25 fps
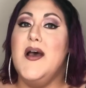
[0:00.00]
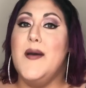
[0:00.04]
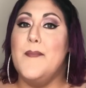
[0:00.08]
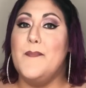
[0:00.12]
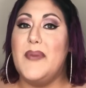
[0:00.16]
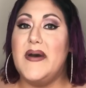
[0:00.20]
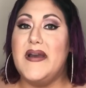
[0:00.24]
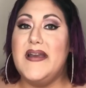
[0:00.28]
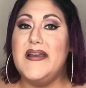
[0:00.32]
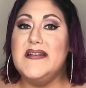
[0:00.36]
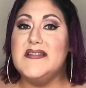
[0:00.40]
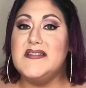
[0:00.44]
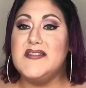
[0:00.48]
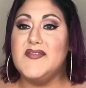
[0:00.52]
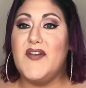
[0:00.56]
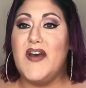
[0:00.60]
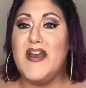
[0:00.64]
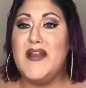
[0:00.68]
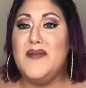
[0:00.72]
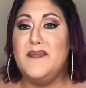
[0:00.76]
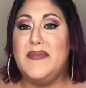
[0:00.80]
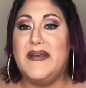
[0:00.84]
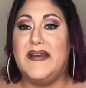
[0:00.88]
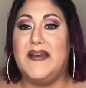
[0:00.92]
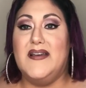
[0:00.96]
But it's
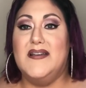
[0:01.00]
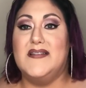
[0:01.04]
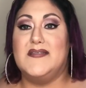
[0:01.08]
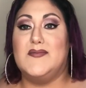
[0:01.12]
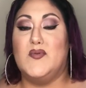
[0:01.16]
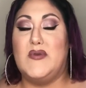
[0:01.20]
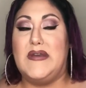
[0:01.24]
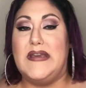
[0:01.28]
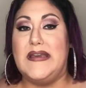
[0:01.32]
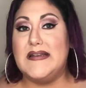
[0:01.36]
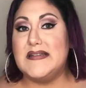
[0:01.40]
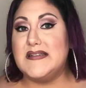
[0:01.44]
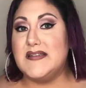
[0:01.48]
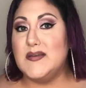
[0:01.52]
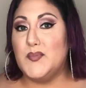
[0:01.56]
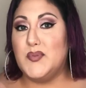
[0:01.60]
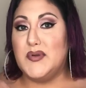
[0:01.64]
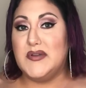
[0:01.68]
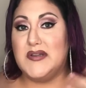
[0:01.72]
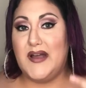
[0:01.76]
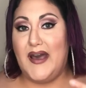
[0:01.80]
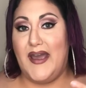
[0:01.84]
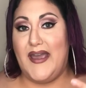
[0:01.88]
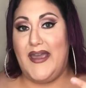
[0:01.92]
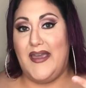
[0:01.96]
fun because we get to
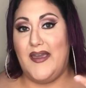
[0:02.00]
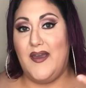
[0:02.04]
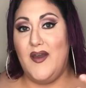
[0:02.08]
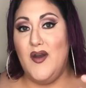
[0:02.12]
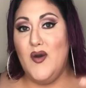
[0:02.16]
play